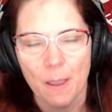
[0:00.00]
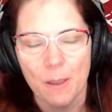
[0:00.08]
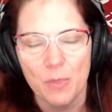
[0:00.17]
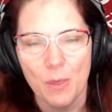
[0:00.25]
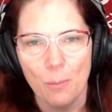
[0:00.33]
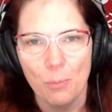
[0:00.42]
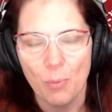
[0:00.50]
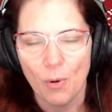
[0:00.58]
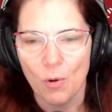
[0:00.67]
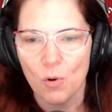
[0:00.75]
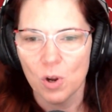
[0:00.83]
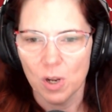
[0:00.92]
The
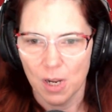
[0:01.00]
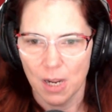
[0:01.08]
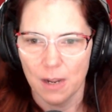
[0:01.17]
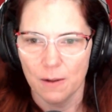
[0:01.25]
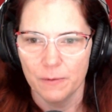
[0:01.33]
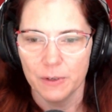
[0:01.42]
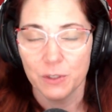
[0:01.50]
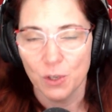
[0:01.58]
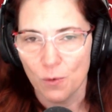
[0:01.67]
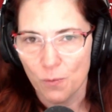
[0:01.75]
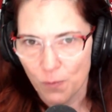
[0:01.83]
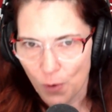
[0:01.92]
bulk of,
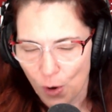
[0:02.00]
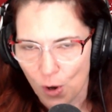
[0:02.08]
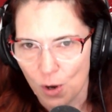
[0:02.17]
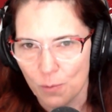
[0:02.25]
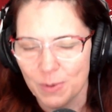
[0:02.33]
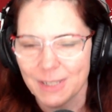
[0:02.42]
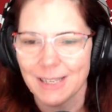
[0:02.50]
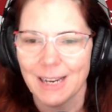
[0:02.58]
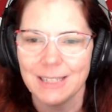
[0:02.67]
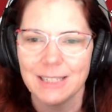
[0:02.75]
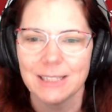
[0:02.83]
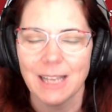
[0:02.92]
so far,
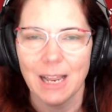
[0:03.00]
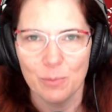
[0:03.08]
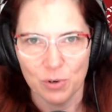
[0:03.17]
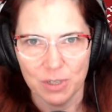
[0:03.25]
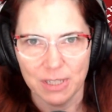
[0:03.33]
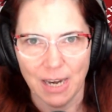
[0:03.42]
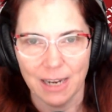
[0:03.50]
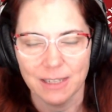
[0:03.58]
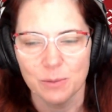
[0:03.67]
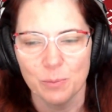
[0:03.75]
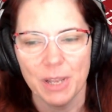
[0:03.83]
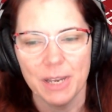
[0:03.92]
besides cyber
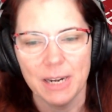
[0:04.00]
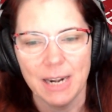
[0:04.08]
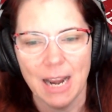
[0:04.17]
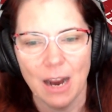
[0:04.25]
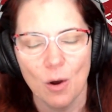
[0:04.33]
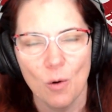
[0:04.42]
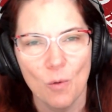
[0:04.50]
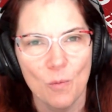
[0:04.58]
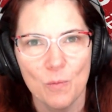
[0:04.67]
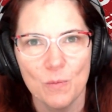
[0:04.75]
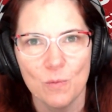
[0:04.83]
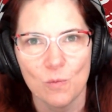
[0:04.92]
attacks, but now
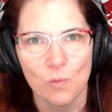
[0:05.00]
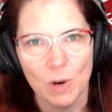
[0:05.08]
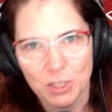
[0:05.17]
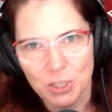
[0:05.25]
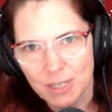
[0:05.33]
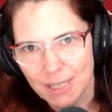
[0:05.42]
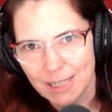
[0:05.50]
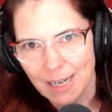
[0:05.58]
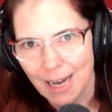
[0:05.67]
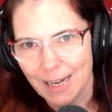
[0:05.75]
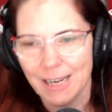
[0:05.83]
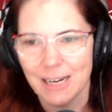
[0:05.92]
Russia's
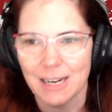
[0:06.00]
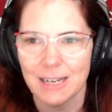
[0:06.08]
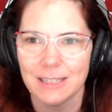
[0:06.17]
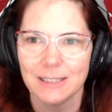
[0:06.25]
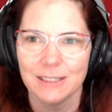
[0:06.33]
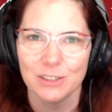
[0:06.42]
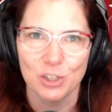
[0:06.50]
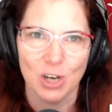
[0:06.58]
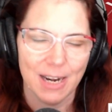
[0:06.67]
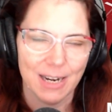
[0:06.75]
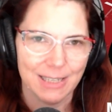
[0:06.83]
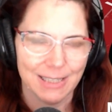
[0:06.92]
attacking us,
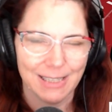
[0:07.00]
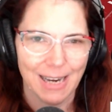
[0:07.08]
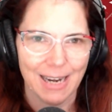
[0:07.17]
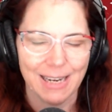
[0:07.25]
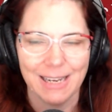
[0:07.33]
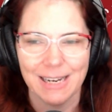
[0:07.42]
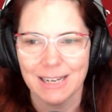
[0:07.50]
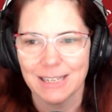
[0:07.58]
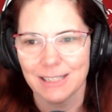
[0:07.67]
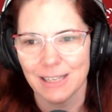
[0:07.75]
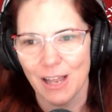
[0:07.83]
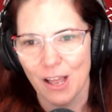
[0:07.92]
China's attacking
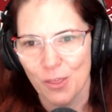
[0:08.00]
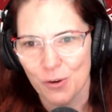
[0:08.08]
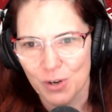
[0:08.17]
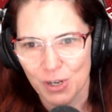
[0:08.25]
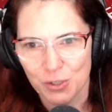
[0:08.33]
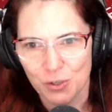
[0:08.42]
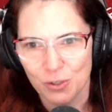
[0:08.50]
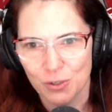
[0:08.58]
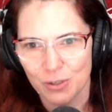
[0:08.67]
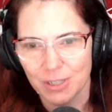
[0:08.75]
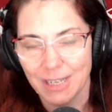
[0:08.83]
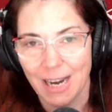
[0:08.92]
us, other countries
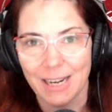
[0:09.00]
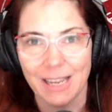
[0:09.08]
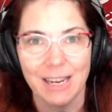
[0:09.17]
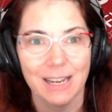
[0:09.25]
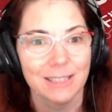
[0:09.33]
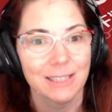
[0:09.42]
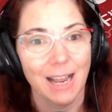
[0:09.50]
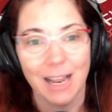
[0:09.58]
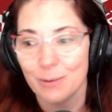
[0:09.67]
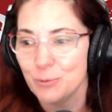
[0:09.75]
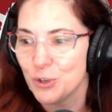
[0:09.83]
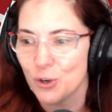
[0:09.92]
are attacking us.
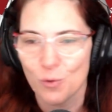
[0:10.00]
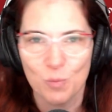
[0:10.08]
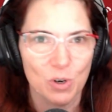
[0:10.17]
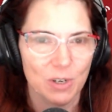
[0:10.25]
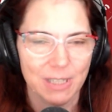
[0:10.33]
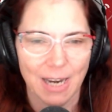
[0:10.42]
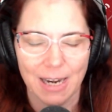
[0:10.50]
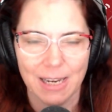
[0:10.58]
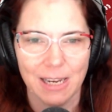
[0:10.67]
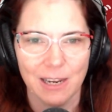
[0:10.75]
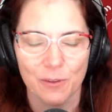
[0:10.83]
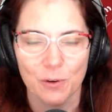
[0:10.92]
I'm sure we're
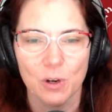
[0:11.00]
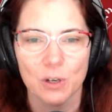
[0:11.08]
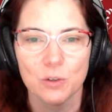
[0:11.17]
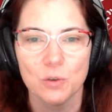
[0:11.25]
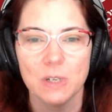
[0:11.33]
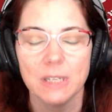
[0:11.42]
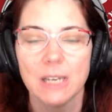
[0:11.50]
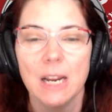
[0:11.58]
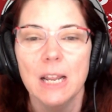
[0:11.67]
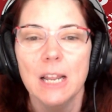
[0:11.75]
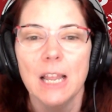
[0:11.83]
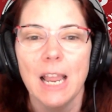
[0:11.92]
attacking other countries.
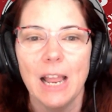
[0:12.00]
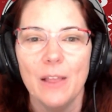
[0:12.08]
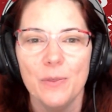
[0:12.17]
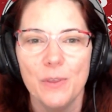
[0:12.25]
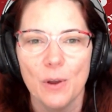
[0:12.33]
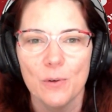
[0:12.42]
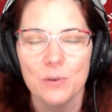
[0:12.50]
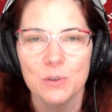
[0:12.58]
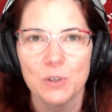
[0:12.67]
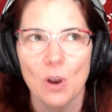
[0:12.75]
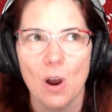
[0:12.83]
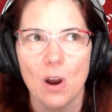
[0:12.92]
And
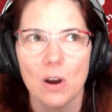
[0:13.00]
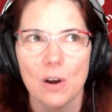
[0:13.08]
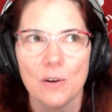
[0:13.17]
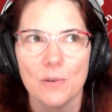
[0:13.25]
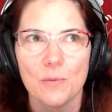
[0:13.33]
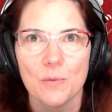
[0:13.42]
those are